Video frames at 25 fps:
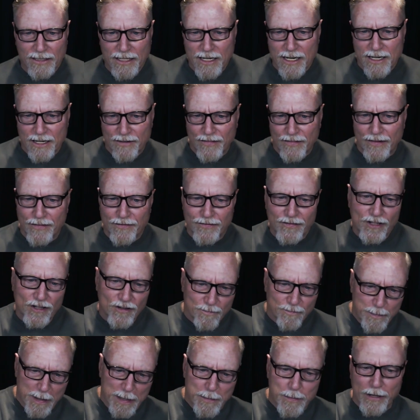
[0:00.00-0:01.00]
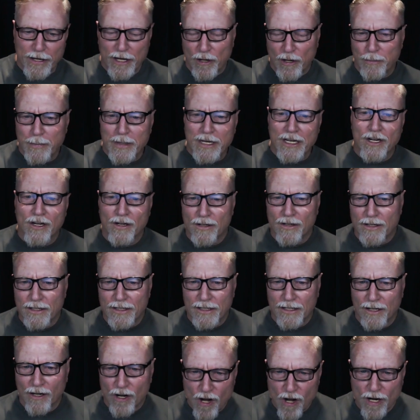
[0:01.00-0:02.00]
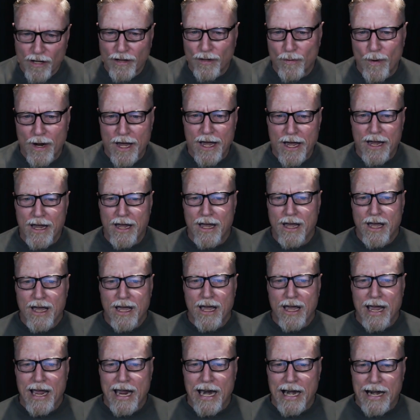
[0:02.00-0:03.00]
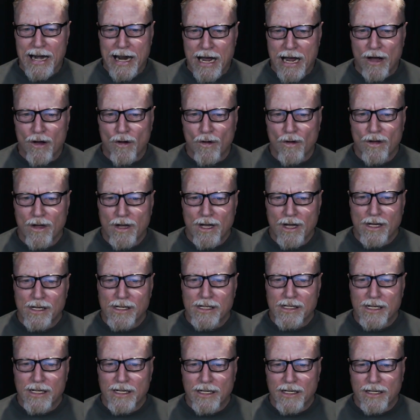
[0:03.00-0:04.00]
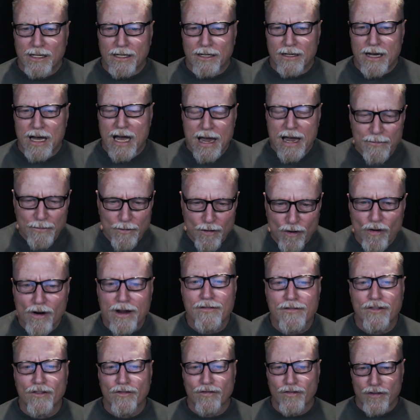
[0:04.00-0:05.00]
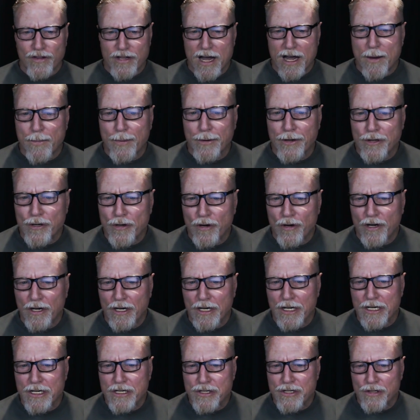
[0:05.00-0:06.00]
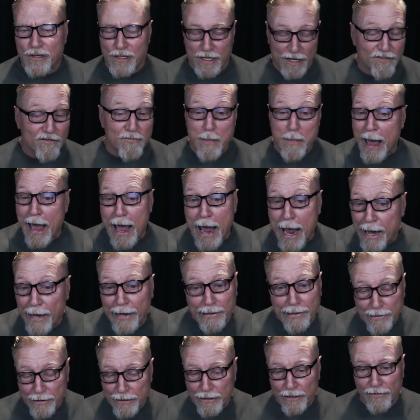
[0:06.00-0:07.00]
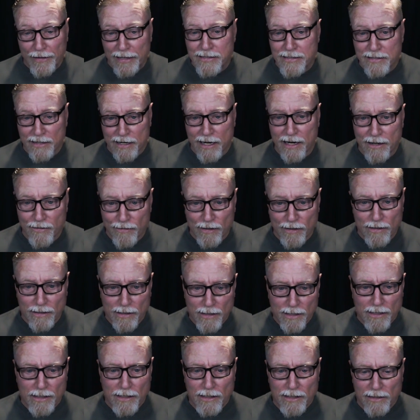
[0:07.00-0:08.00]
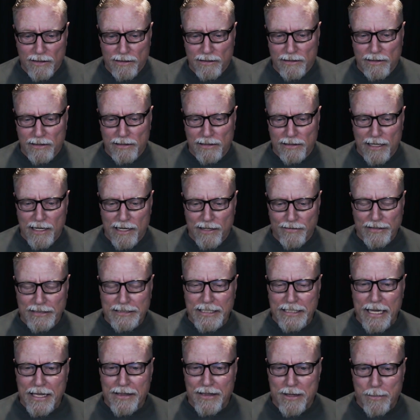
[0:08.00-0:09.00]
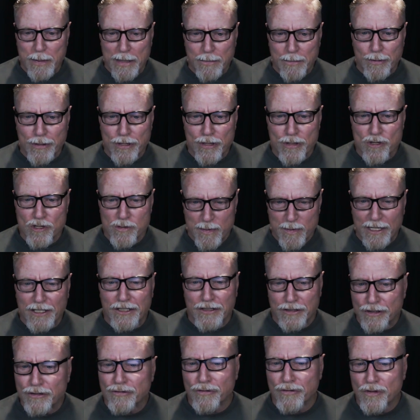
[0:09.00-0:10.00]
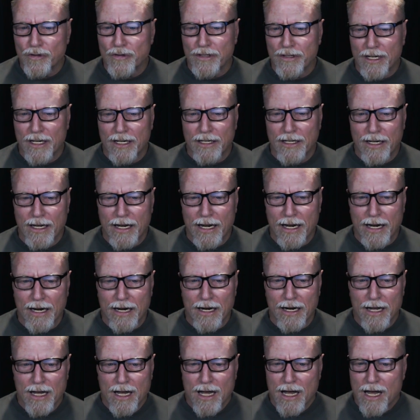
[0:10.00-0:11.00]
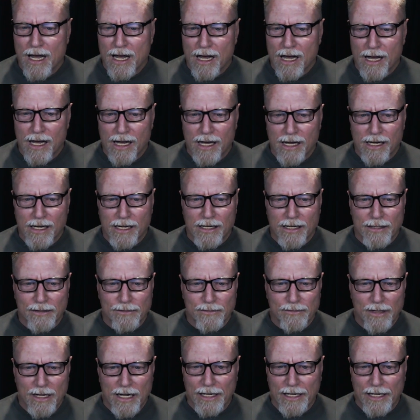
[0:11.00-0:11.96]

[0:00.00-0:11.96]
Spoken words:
kind of a, people helped me along the way, and now I'm grateful for the opportunity to give back. That's kind of a saying that people use, but it's the truth. I